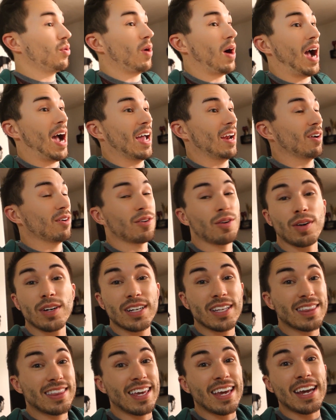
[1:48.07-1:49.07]
I don't know what
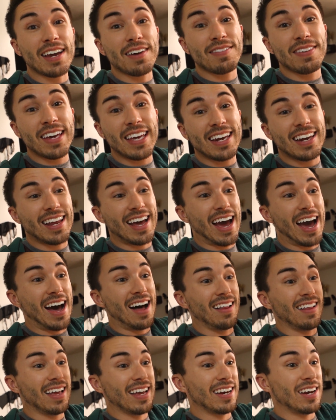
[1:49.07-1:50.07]
to think of it.
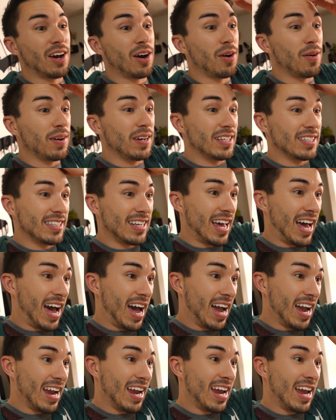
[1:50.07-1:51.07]
All I know is
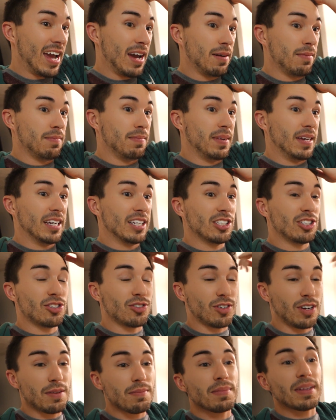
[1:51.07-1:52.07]
I am
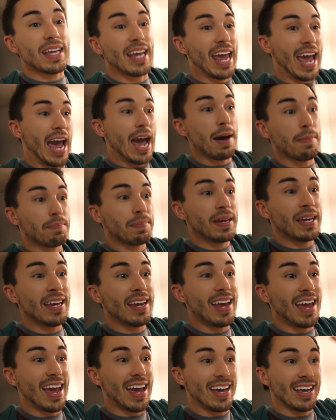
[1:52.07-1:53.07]
extremely
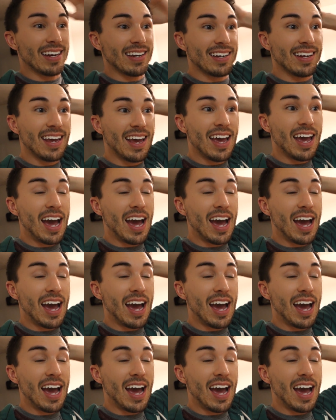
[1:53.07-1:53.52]
happy and